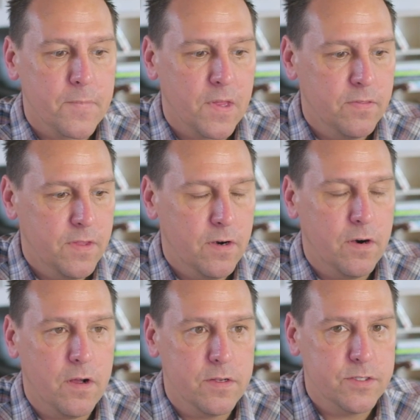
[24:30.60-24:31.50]
There
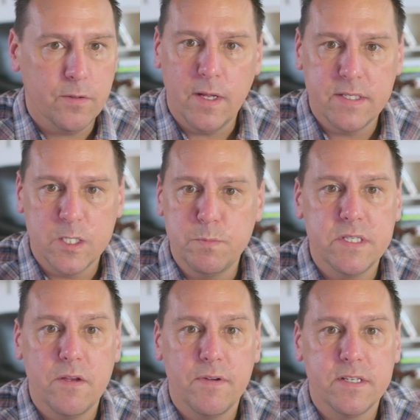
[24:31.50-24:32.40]
are also lots of
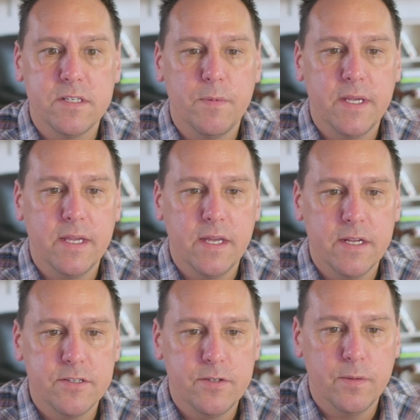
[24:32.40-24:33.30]
specifics that we can
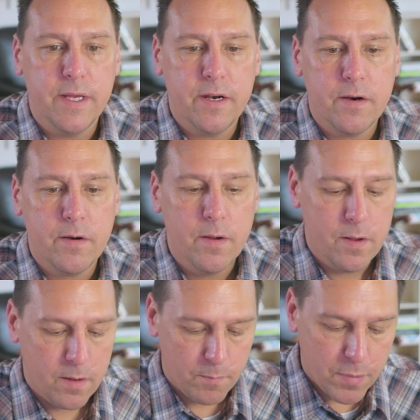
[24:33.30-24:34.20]
get into later,
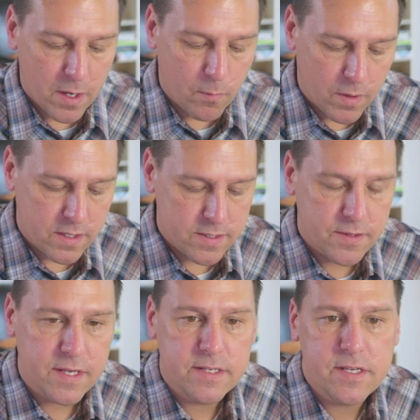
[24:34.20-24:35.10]
but one of the
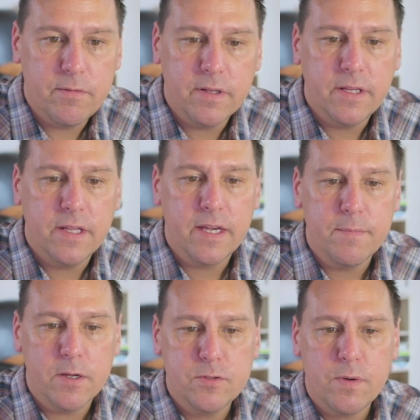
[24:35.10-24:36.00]
things I really like
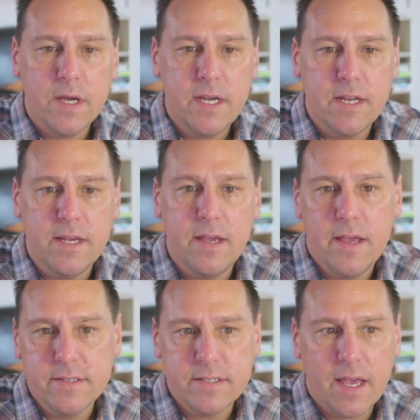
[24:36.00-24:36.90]
about Twine
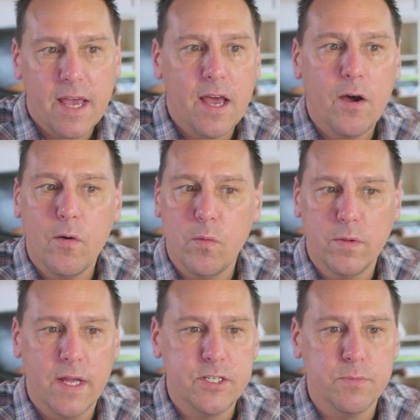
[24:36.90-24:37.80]
is how
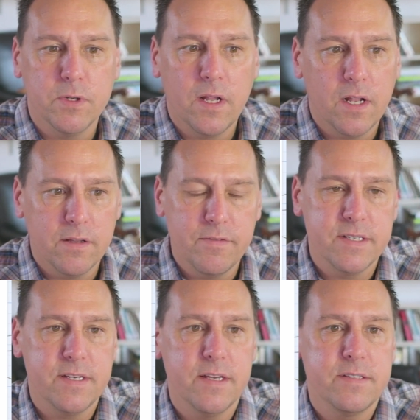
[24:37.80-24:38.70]
legible all of
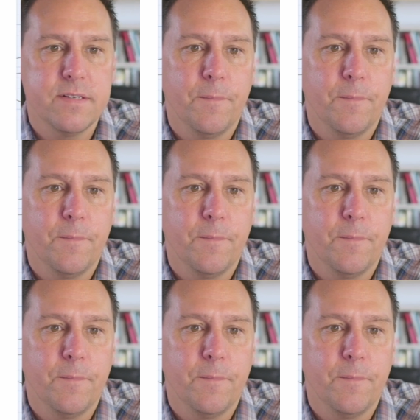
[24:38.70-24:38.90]
this is.